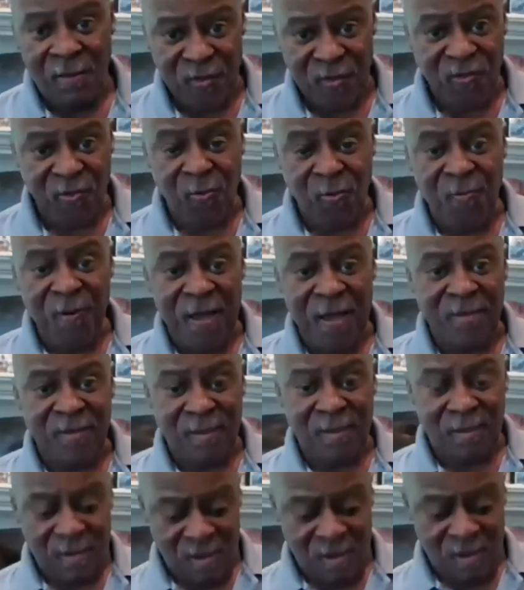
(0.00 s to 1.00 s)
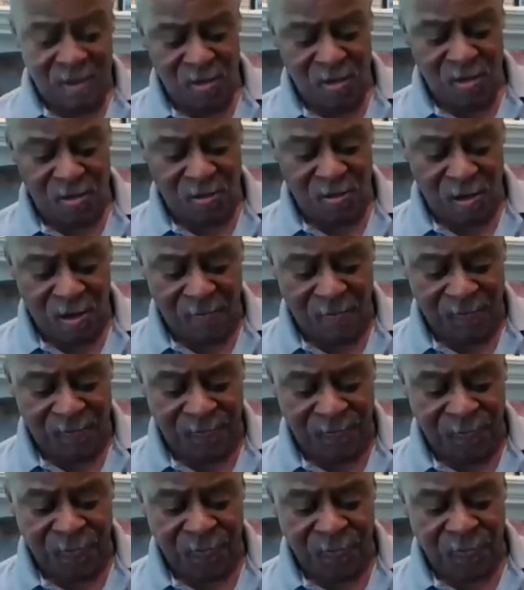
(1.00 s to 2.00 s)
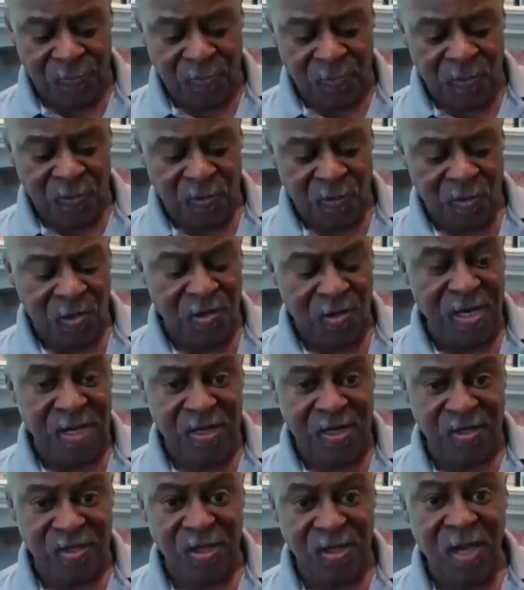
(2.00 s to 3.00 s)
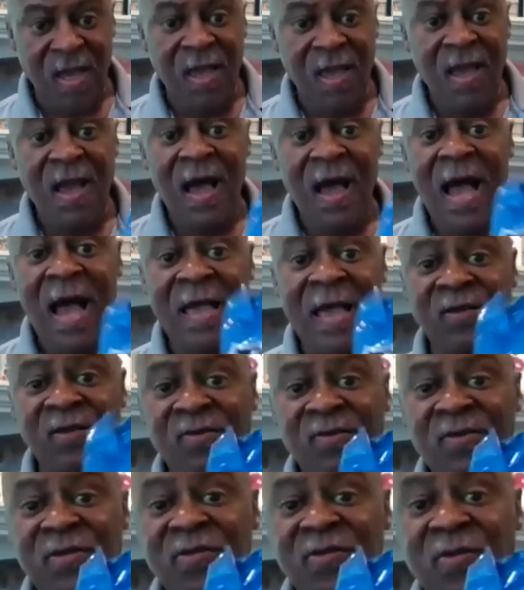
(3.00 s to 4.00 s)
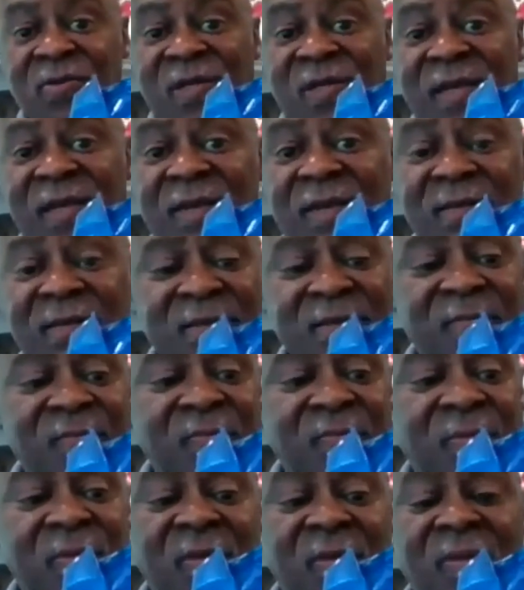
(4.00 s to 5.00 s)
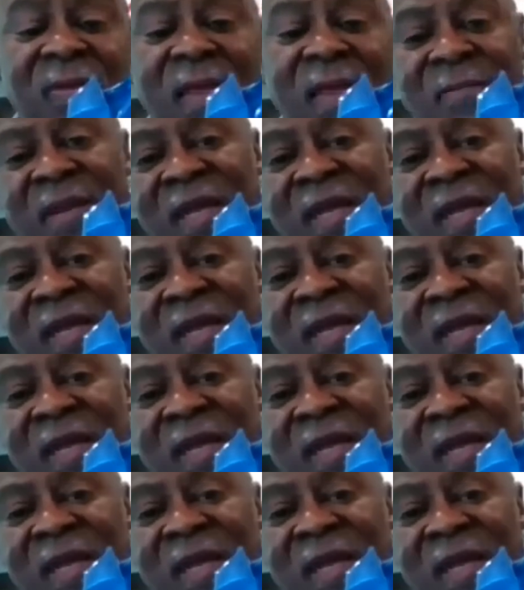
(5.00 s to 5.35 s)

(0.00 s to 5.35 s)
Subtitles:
scoop up your dish. I use tortillas, not many